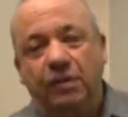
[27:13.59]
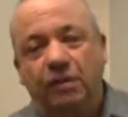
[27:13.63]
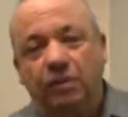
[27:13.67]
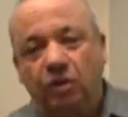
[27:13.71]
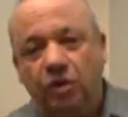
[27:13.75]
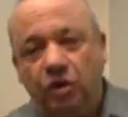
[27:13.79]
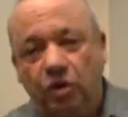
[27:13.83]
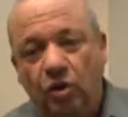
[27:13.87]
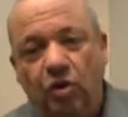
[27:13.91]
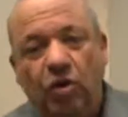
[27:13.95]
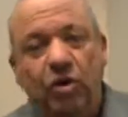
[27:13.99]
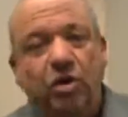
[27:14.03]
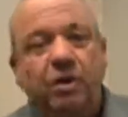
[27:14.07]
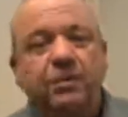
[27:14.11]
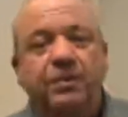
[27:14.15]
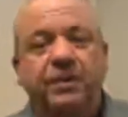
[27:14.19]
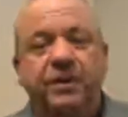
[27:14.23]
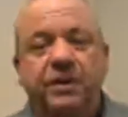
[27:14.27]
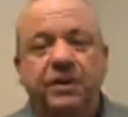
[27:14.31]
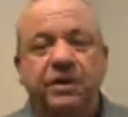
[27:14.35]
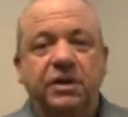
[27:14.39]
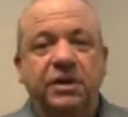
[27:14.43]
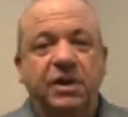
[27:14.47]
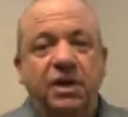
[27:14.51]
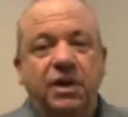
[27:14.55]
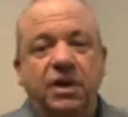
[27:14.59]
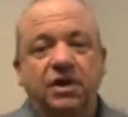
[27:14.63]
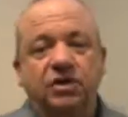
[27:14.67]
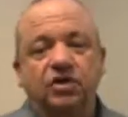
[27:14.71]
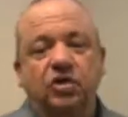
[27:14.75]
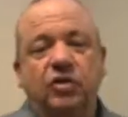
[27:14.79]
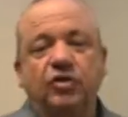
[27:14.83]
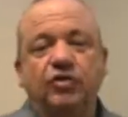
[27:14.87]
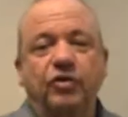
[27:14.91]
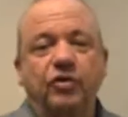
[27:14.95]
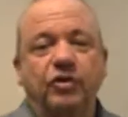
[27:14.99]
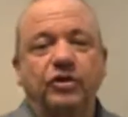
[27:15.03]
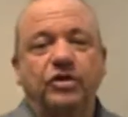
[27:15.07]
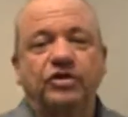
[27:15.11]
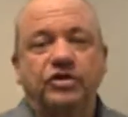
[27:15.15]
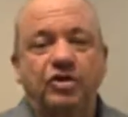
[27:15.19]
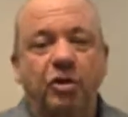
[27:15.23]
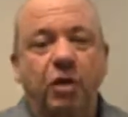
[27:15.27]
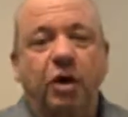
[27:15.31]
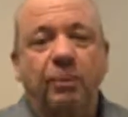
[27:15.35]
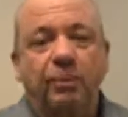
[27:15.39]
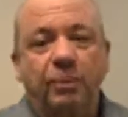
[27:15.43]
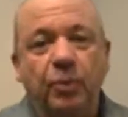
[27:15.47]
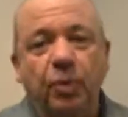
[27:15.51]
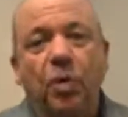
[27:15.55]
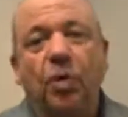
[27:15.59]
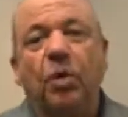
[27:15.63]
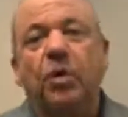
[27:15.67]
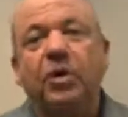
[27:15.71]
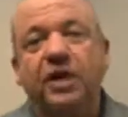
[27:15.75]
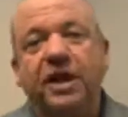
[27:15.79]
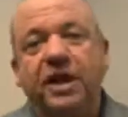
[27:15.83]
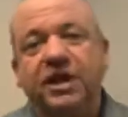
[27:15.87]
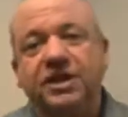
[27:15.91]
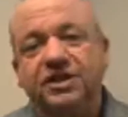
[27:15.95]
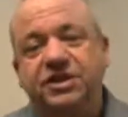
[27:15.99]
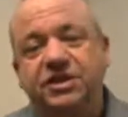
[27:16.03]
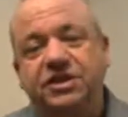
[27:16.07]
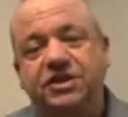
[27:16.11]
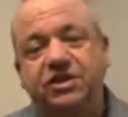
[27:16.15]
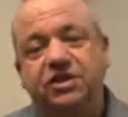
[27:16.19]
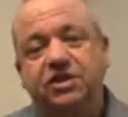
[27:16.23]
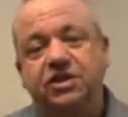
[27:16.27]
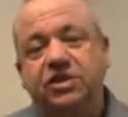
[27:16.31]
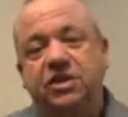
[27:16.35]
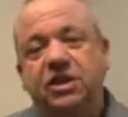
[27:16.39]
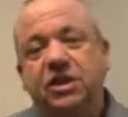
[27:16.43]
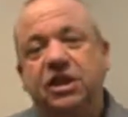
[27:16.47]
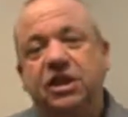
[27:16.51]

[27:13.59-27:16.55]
Europe and so forth and so on, poorer nations.